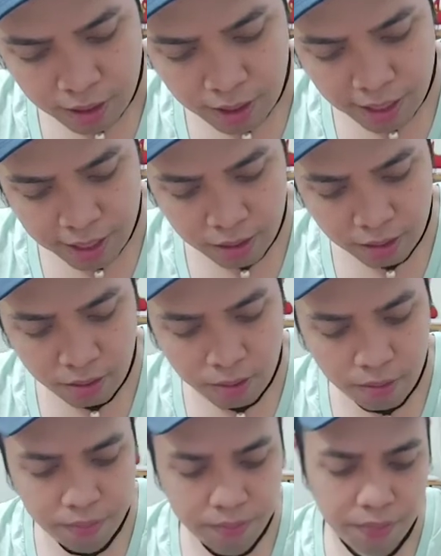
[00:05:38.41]
get
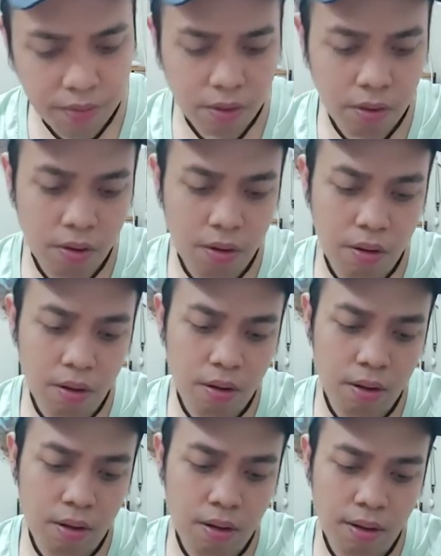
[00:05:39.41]

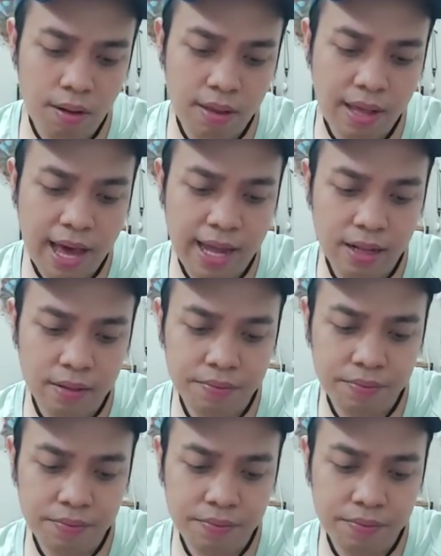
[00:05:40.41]
all that